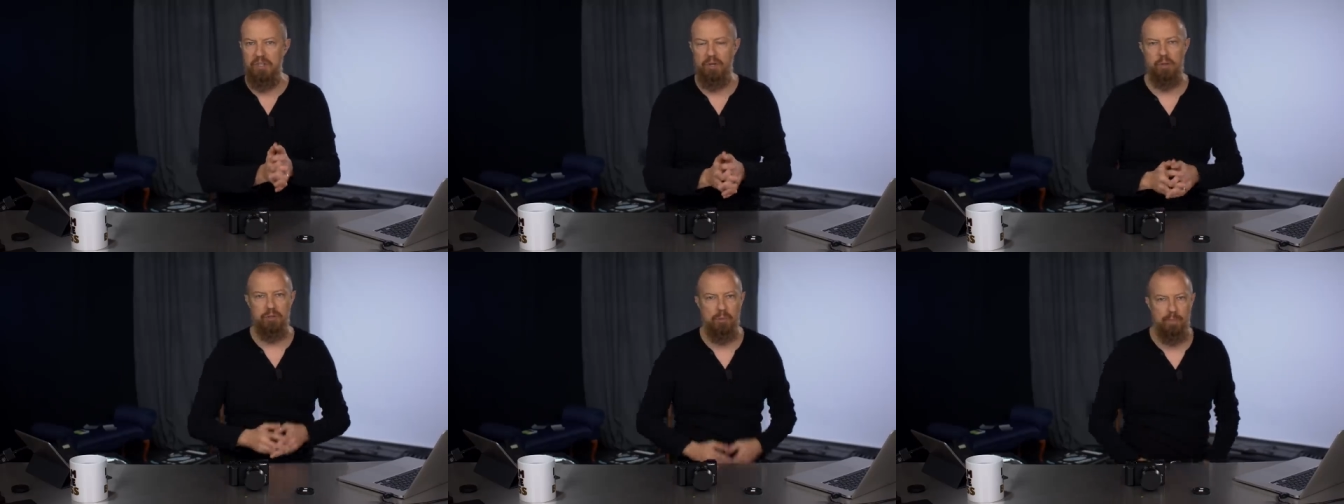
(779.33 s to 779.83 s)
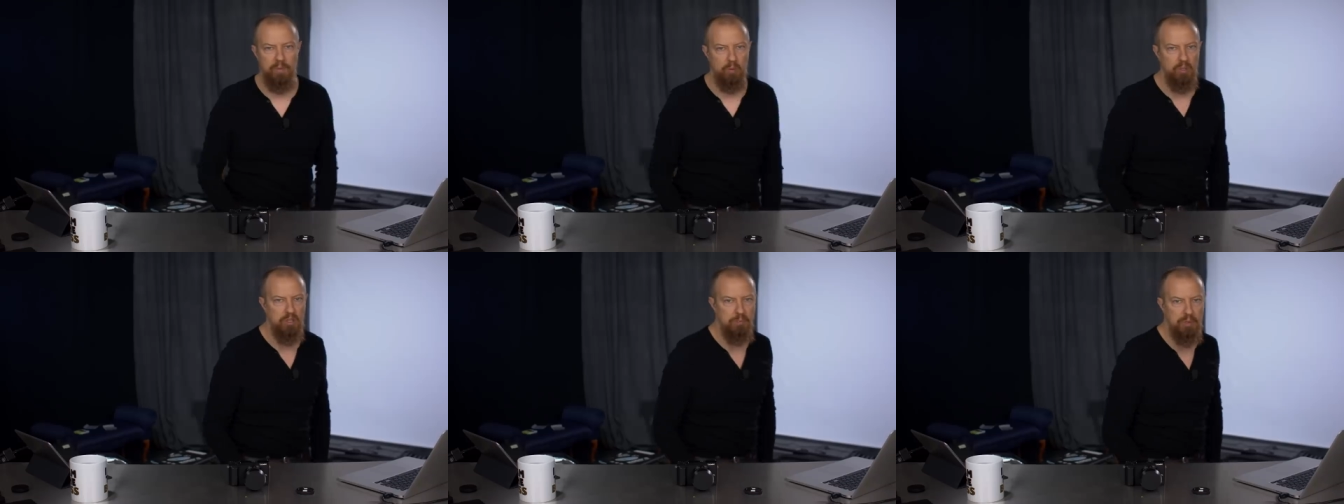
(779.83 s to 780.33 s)
So those moments
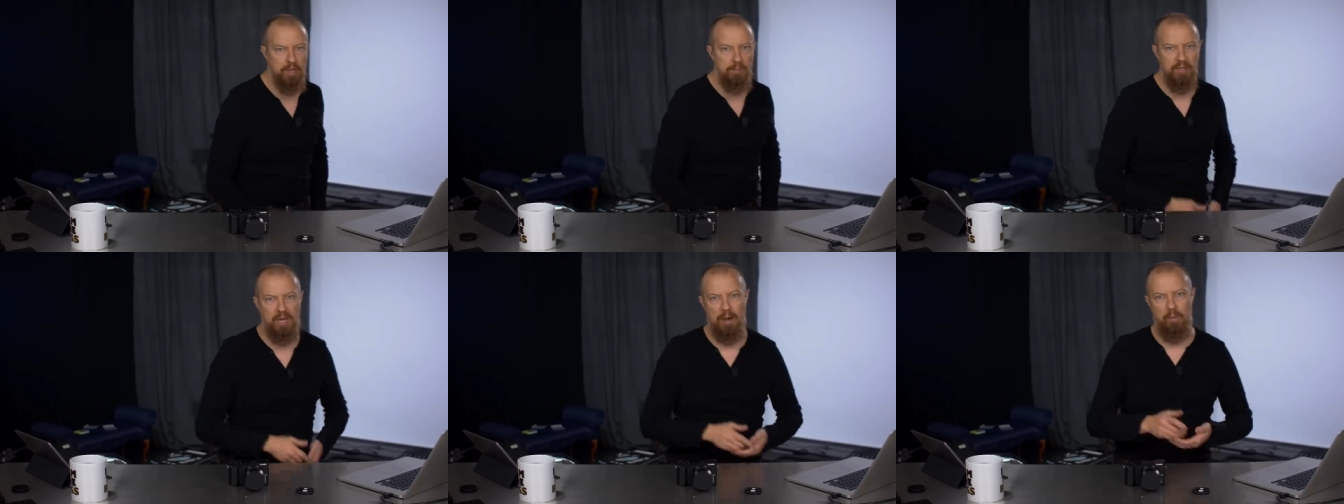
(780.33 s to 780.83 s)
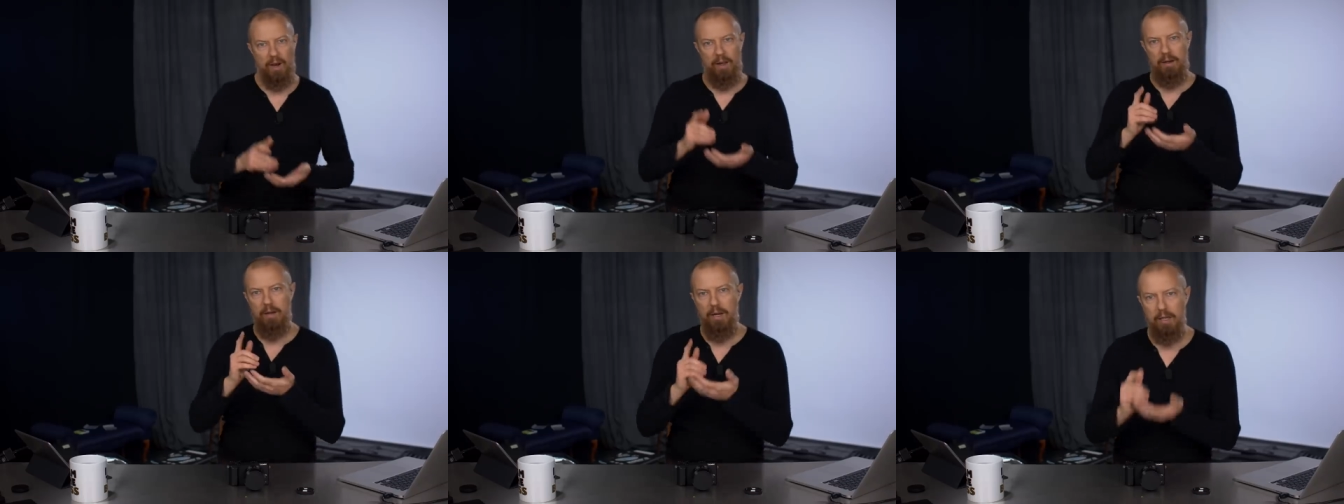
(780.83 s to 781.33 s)
where you just pick up the camera
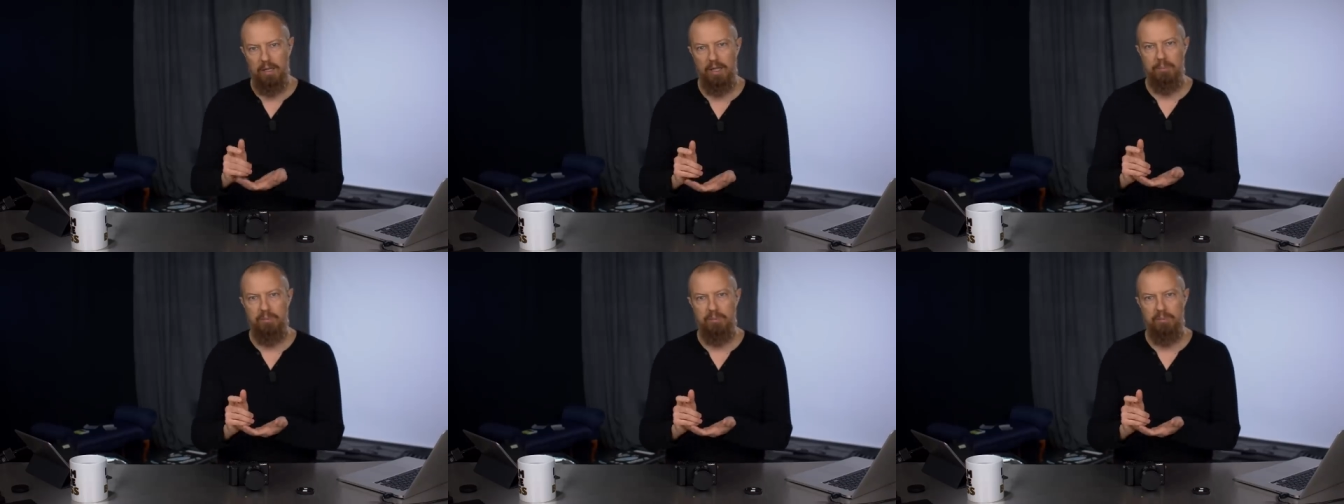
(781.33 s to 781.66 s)
and click,